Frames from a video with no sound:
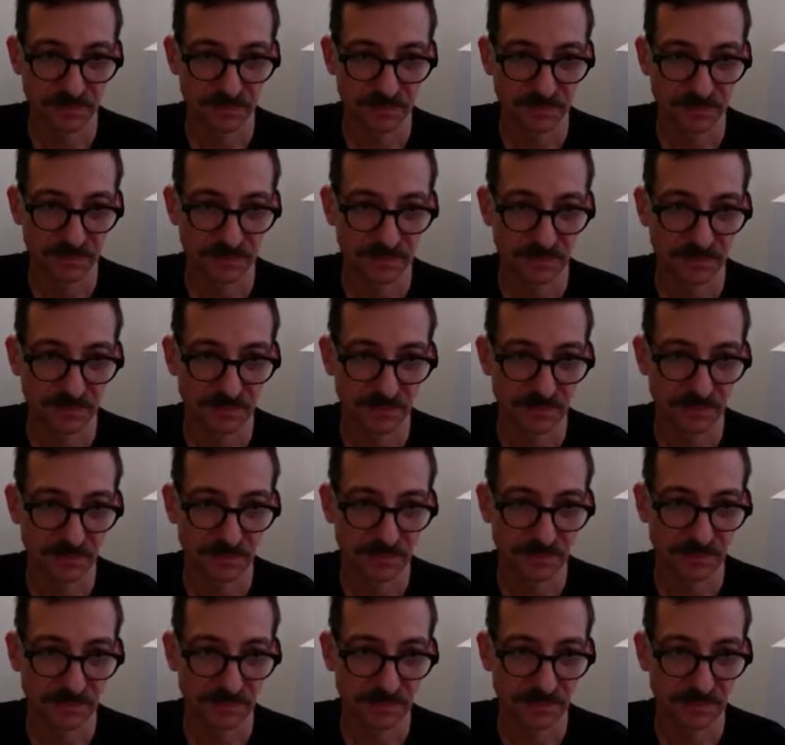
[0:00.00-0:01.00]

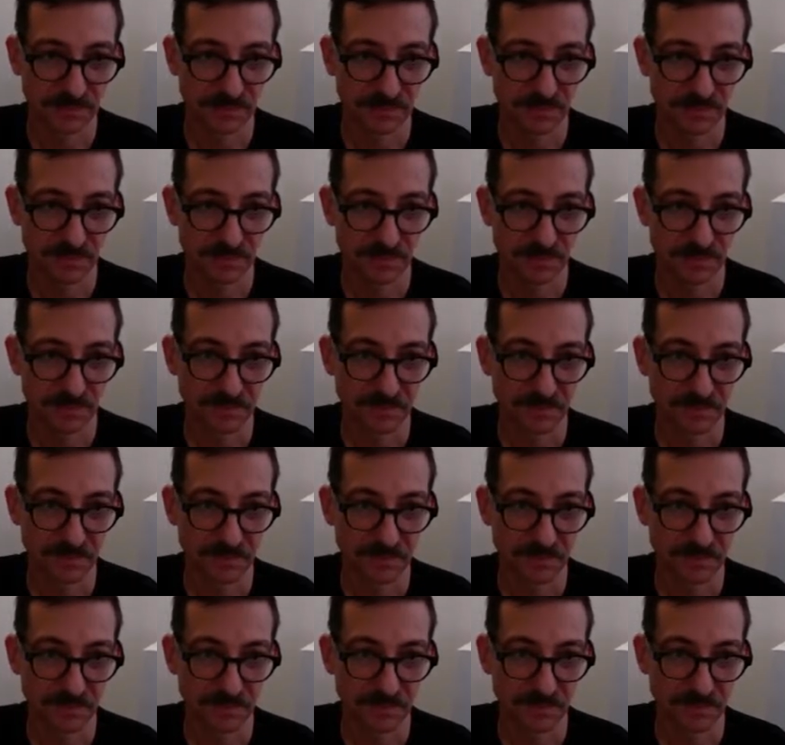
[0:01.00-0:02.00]

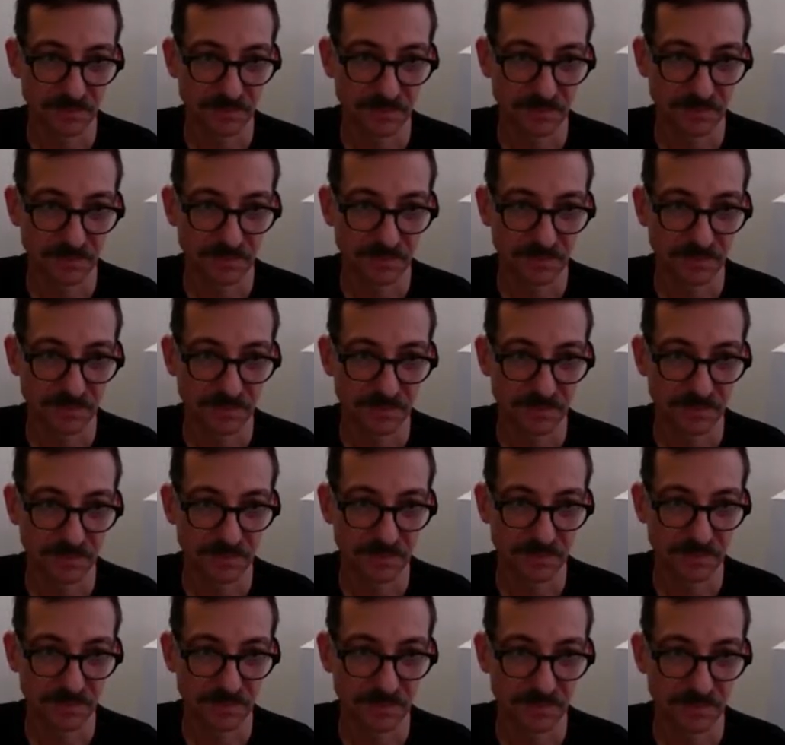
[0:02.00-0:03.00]

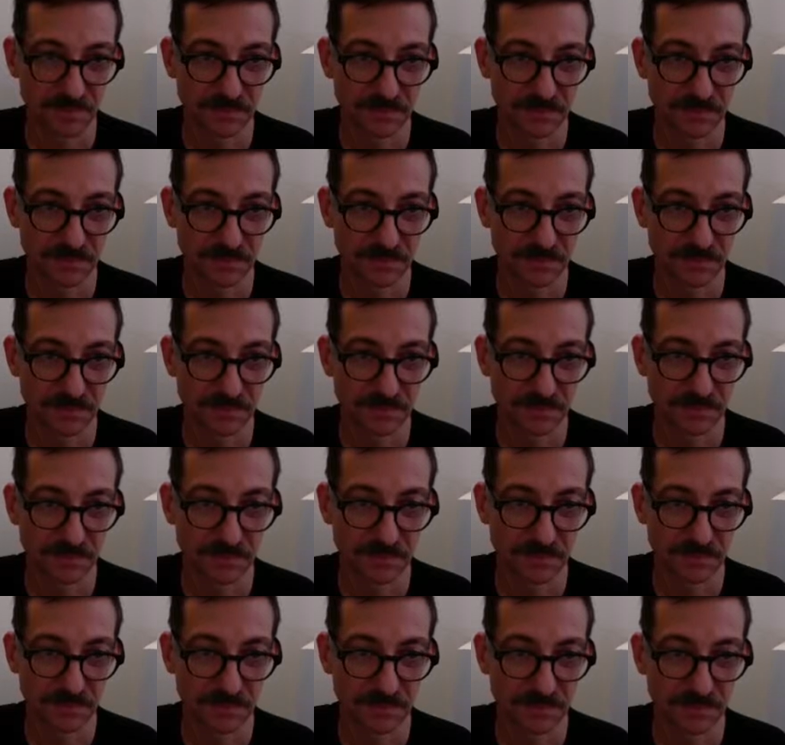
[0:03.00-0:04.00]

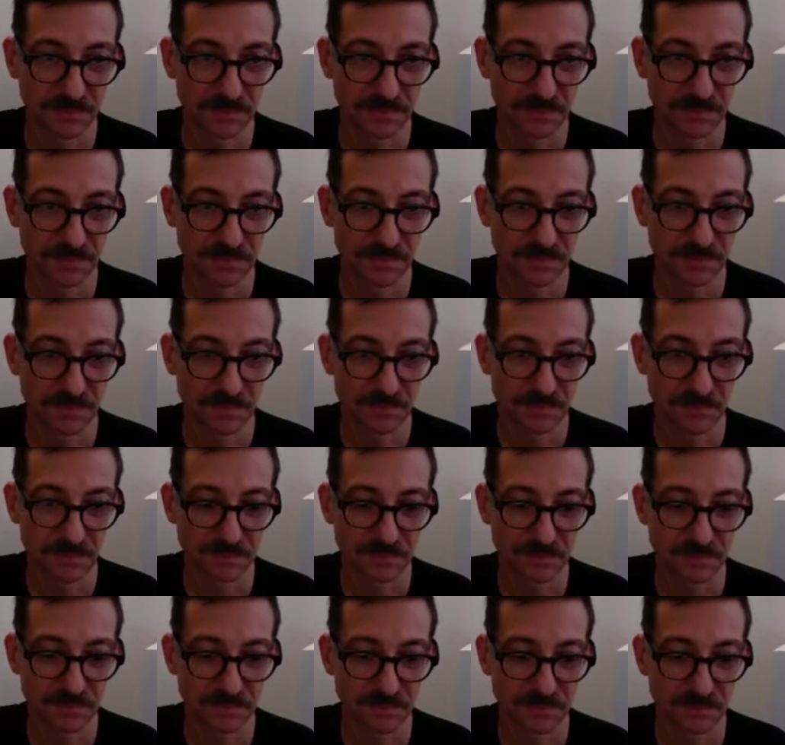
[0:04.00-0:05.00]

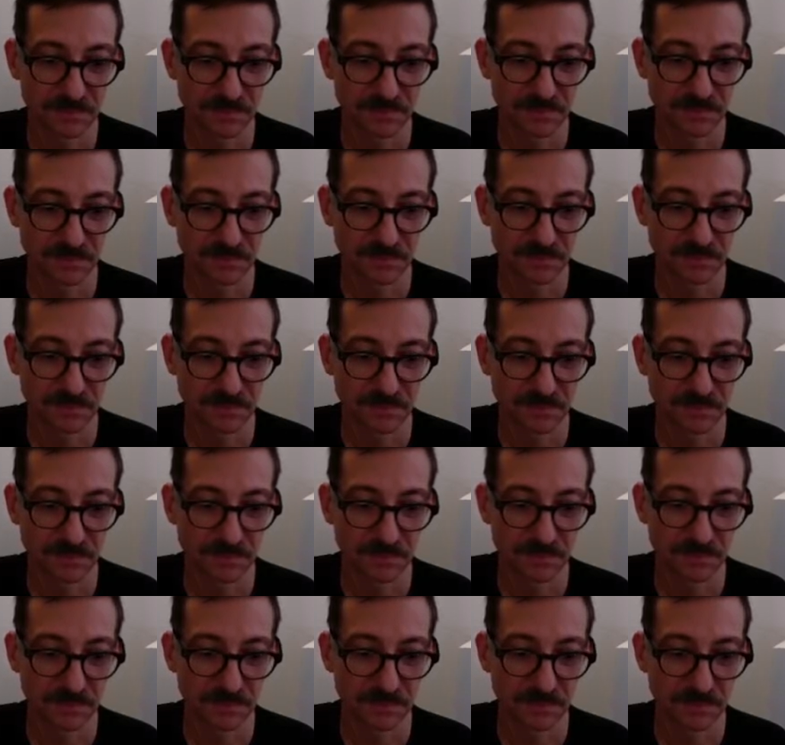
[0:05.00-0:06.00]

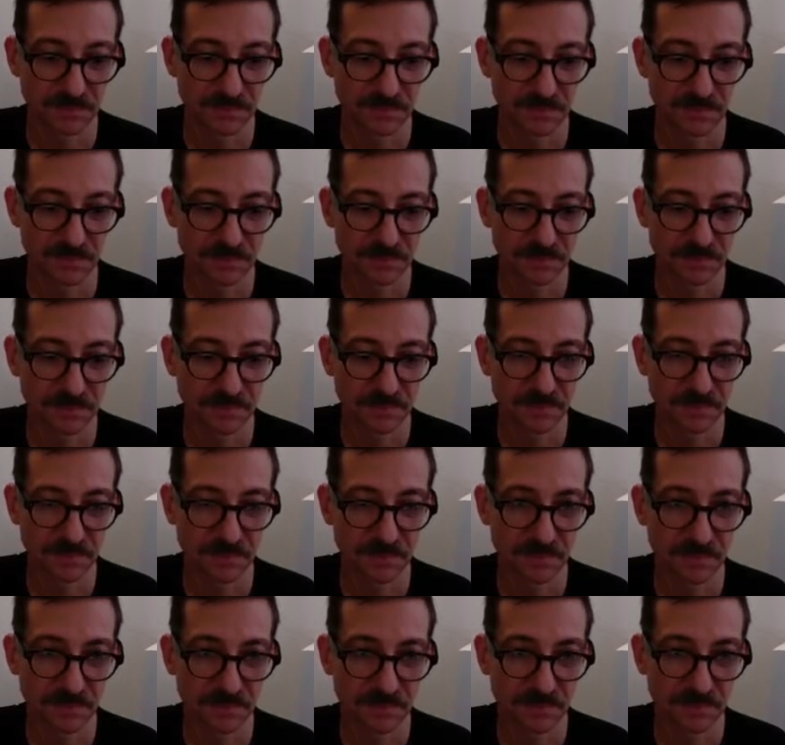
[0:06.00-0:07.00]

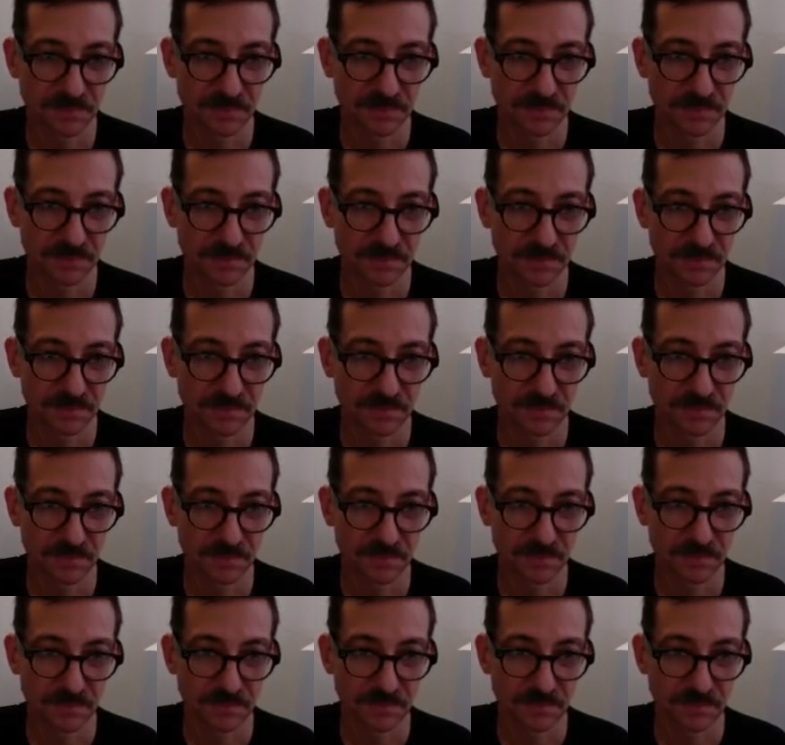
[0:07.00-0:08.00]
This person isn't speaking.